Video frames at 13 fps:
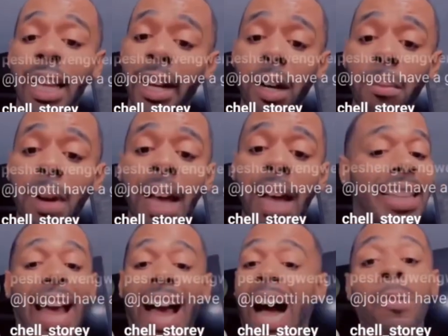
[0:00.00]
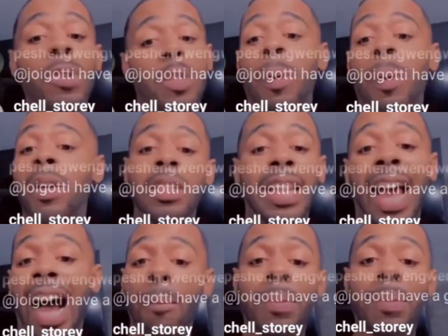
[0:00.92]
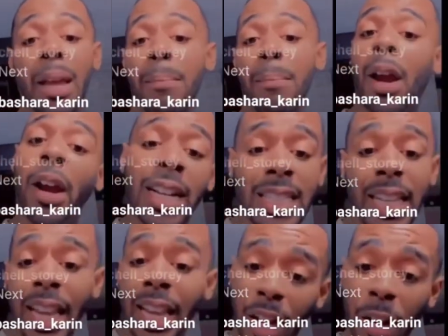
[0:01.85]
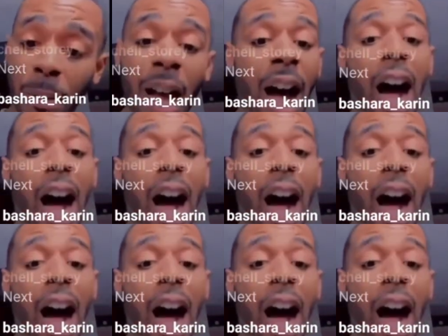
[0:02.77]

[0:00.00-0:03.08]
him, that I was supposed to, that I'm getting married to him,